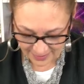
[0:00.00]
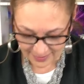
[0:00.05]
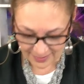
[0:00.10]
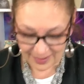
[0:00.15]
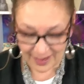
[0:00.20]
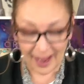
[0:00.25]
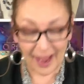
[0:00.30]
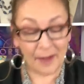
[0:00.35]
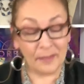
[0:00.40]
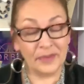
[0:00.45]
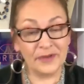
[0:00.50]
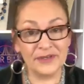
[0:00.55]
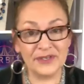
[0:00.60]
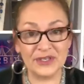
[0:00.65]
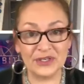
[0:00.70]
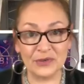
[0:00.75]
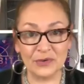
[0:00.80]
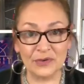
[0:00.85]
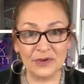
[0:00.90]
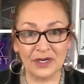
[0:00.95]
the Apple
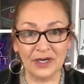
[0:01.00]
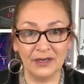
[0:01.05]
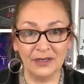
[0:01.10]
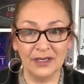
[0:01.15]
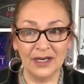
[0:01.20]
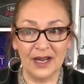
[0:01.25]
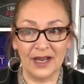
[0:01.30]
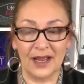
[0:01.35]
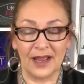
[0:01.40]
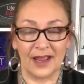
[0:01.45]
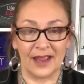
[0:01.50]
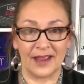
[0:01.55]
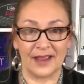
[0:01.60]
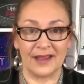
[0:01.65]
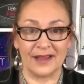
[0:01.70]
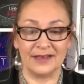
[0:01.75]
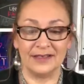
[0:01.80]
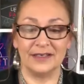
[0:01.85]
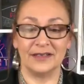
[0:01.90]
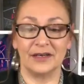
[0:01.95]
Store
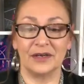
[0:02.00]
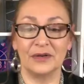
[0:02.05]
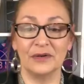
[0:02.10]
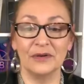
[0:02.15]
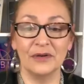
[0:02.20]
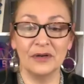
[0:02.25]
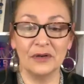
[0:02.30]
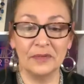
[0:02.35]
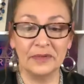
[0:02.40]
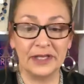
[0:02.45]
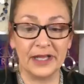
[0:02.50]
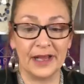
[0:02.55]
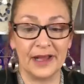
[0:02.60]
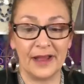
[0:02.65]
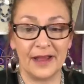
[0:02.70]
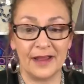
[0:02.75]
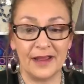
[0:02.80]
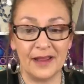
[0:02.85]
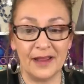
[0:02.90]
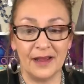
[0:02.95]
and Google
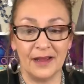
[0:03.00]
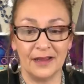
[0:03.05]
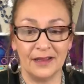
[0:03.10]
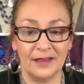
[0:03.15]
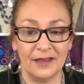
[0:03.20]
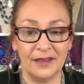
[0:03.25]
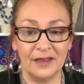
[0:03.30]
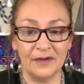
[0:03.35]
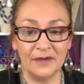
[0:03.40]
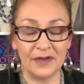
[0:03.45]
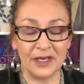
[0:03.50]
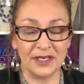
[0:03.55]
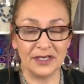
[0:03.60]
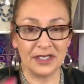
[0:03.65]
Play, you can